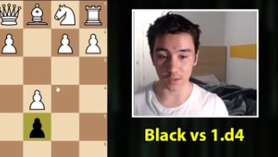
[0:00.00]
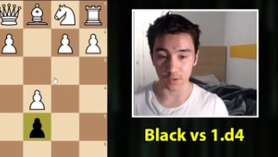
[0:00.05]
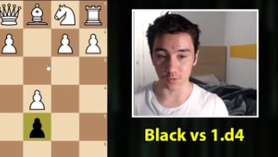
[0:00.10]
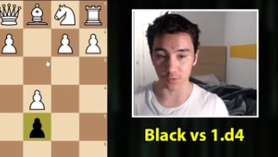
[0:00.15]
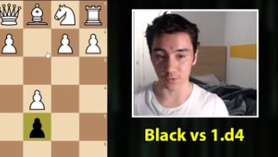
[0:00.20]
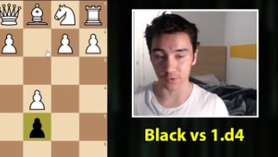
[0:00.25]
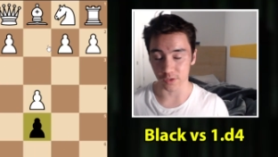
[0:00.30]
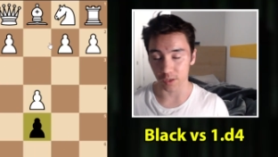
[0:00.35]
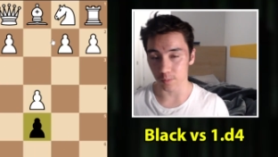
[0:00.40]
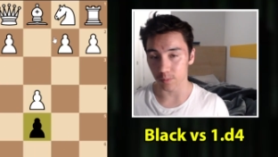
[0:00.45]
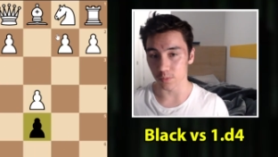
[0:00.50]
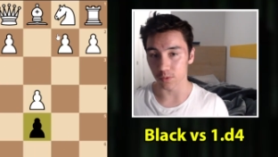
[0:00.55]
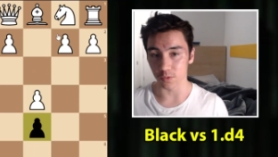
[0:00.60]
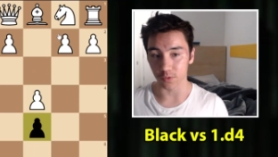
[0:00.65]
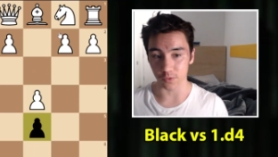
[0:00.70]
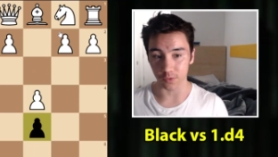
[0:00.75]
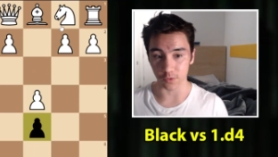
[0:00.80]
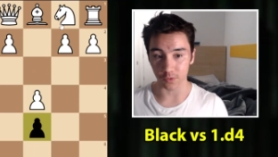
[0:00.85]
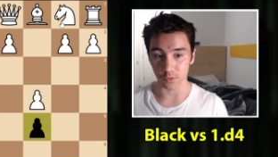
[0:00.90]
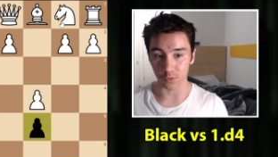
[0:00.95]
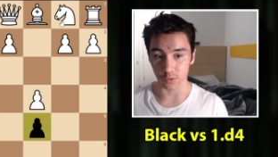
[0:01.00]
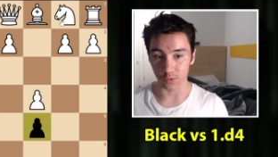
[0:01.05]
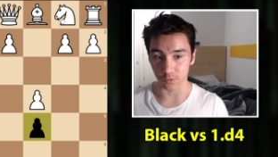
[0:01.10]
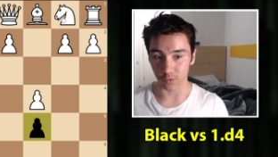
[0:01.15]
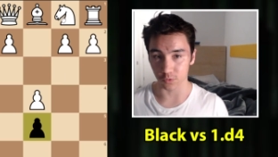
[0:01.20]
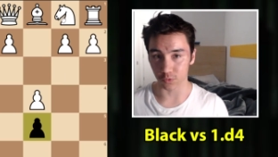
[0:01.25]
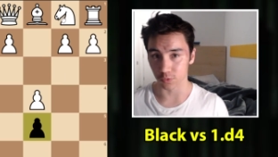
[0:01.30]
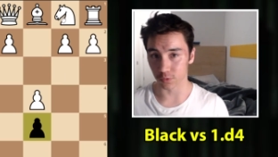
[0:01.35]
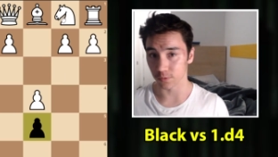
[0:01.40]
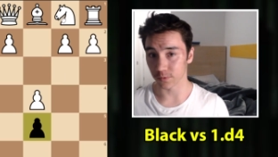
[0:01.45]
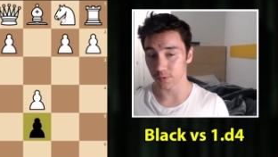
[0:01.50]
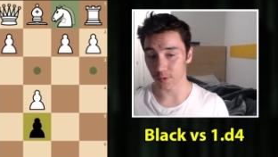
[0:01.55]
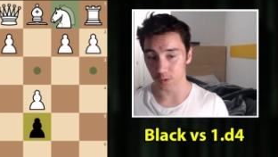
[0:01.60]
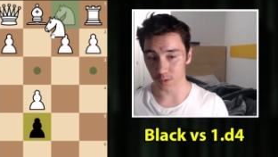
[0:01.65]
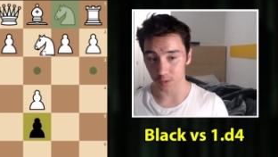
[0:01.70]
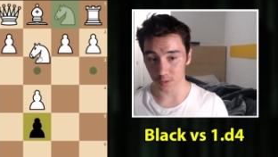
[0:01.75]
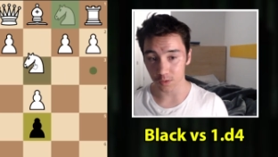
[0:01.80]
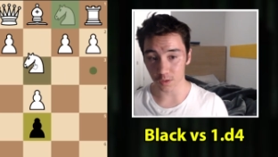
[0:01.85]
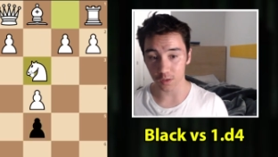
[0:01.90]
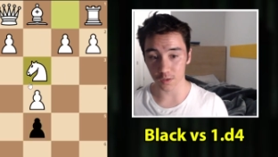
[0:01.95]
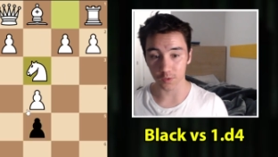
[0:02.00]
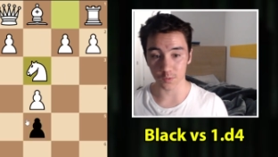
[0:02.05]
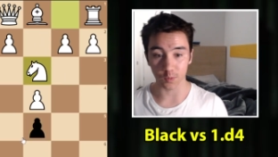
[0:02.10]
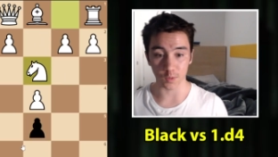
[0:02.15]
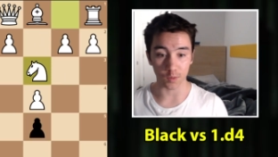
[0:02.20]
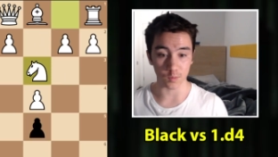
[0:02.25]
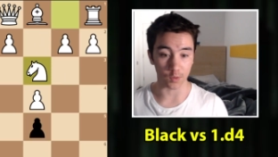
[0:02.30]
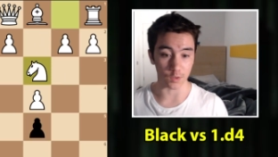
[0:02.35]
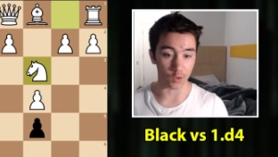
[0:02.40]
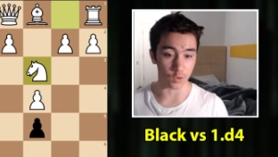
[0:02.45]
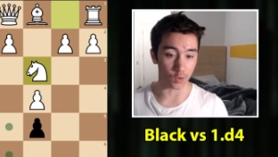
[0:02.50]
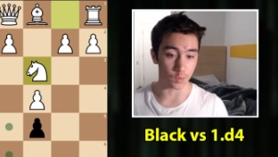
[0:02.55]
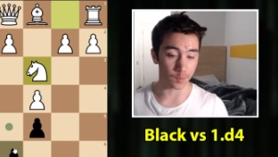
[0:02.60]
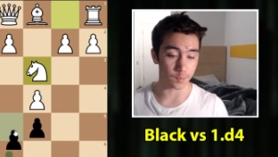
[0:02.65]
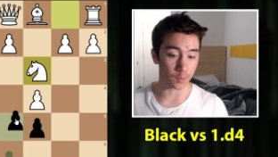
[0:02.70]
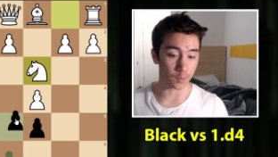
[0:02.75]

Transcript: that resembles the sort of Grunfeld and Lars one where you go